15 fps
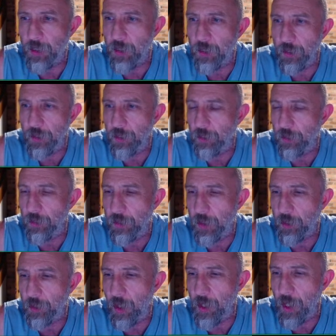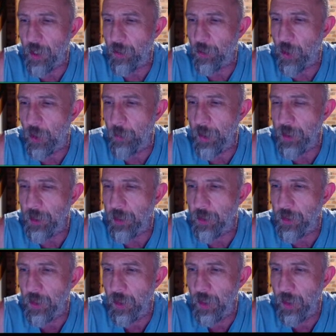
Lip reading: to throw that in the comments.